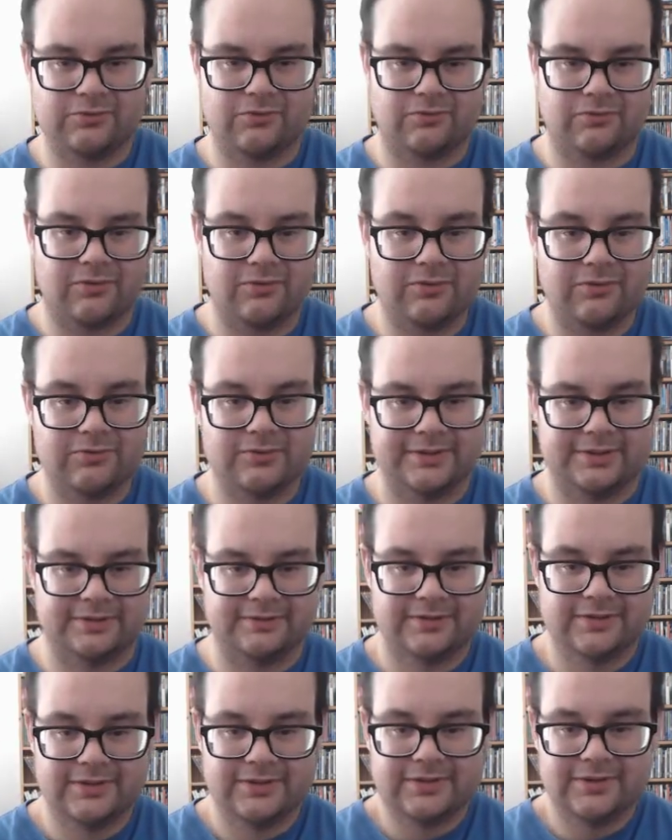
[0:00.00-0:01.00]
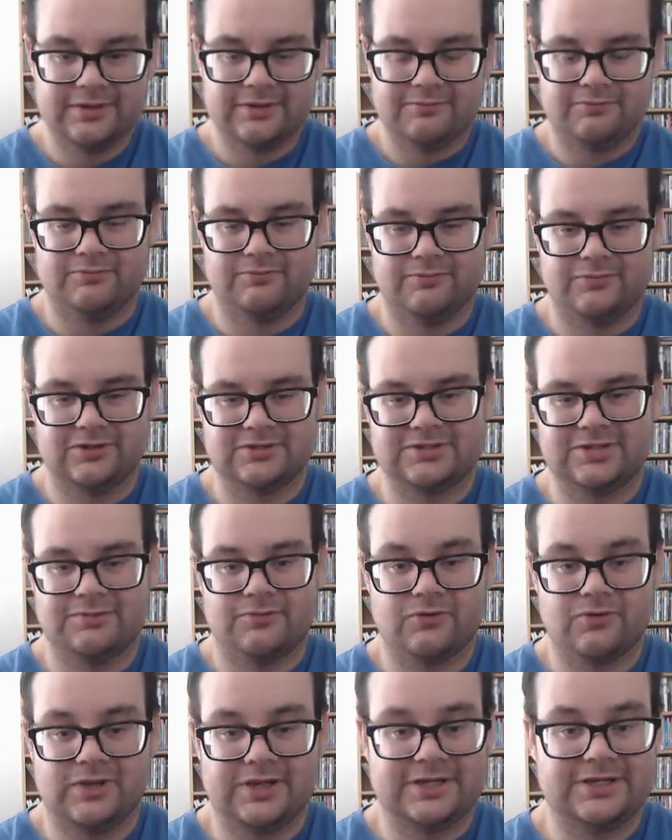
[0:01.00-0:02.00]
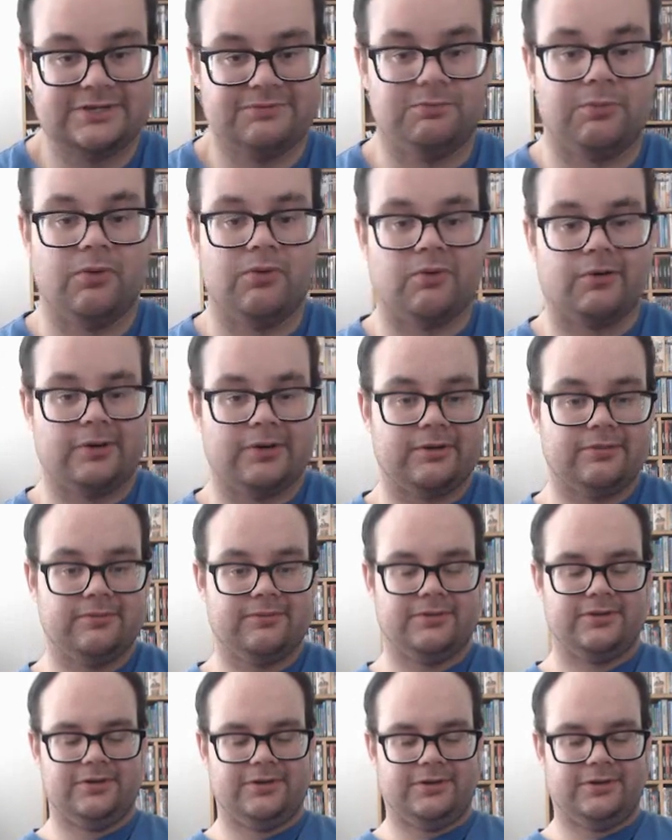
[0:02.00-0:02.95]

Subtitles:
through the role and looks more like he's bored.